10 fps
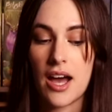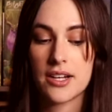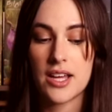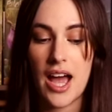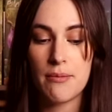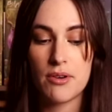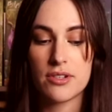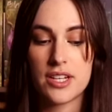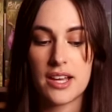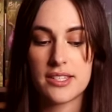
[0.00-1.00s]
timer
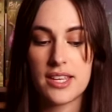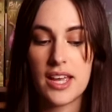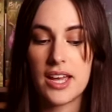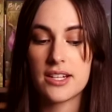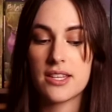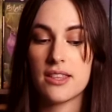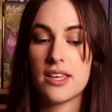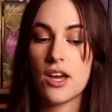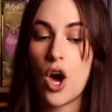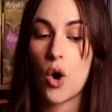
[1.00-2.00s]
does hit
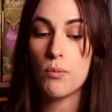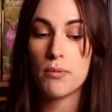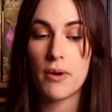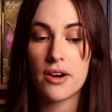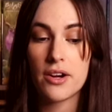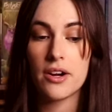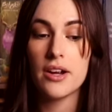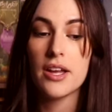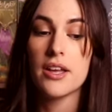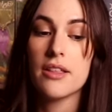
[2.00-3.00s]
the hope marker,
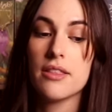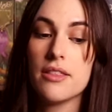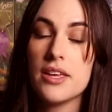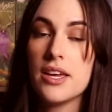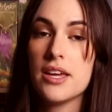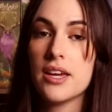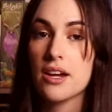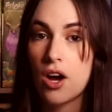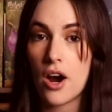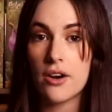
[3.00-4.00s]
the
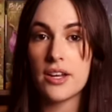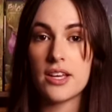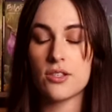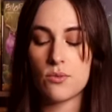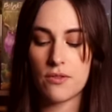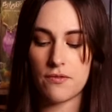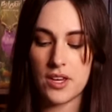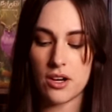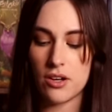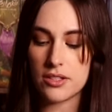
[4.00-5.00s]
card is
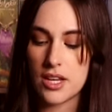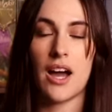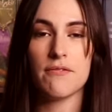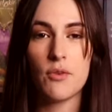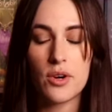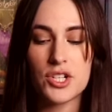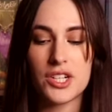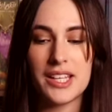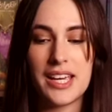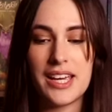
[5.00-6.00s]
revealed.
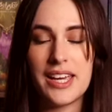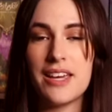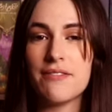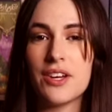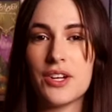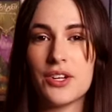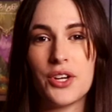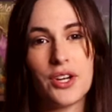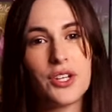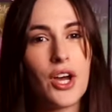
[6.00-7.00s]
Unfortunately, even
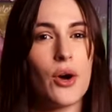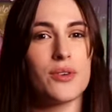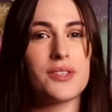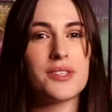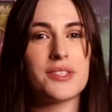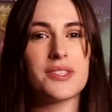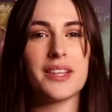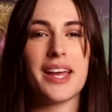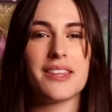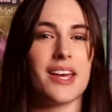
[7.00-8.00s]
good ghosts,
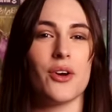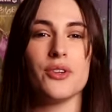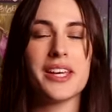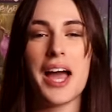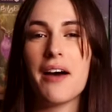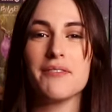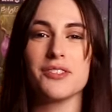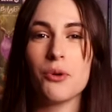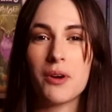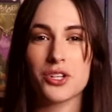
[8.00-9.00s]
like, they only have
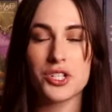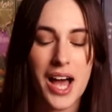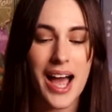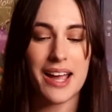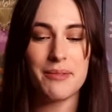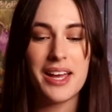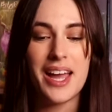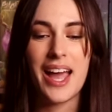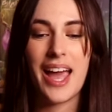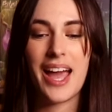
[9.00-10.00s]
so much time
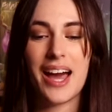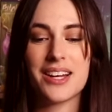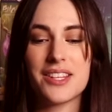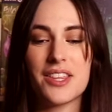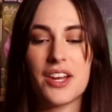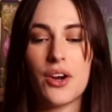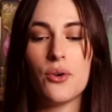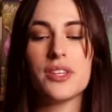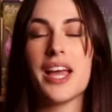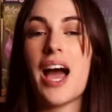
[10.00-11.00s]
and they
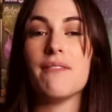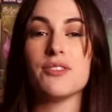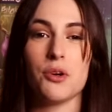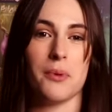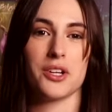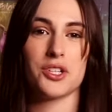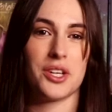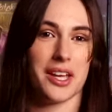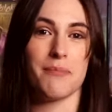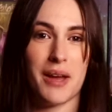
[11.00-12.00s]
only have so much,
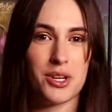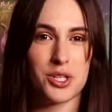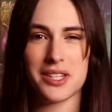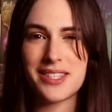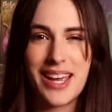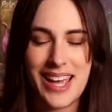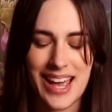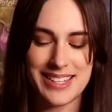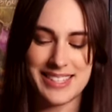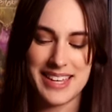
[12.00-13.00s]
like, patience, I
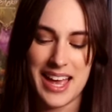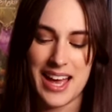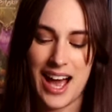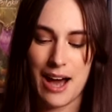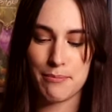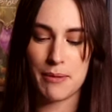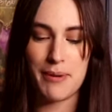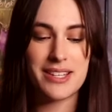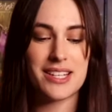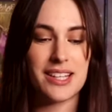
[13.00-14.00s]
guess. But
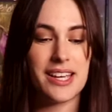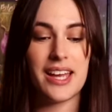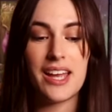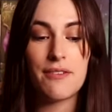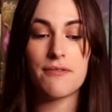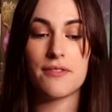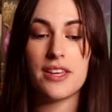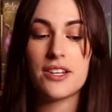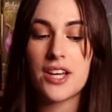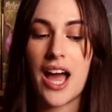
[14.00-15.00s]
basically, if
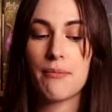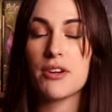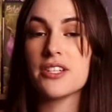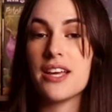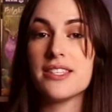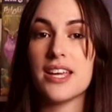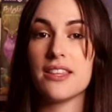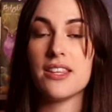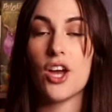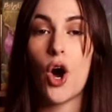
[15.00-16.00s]
the timer does
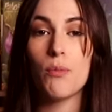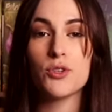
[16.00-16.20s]
hit the hope